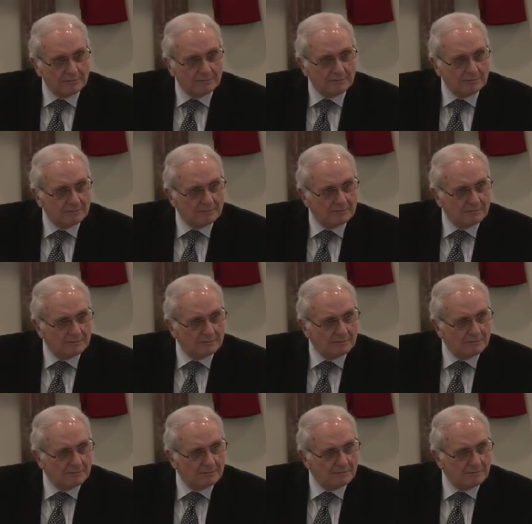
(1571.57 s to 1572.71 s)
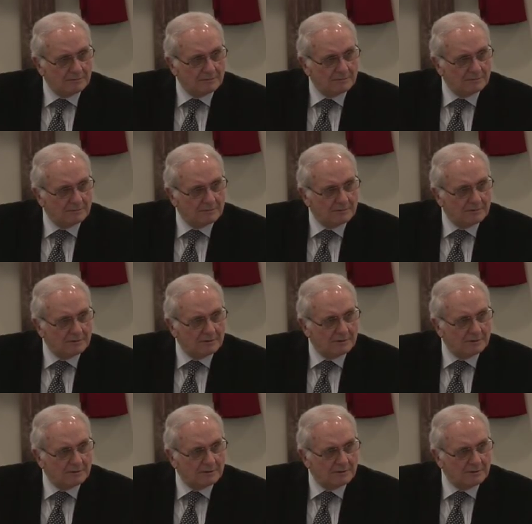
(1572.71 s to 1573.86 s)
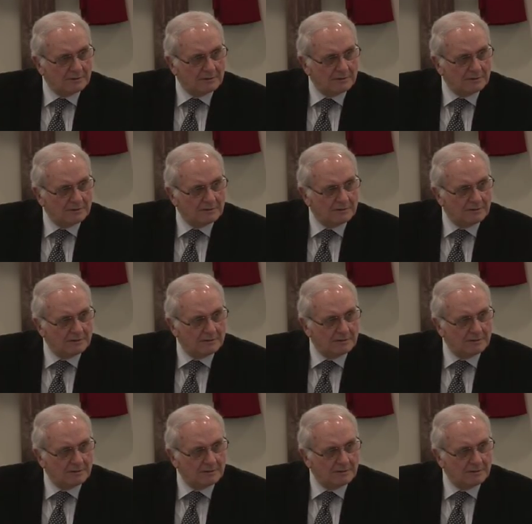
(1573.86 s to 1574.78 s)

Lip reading: Nobody speaks.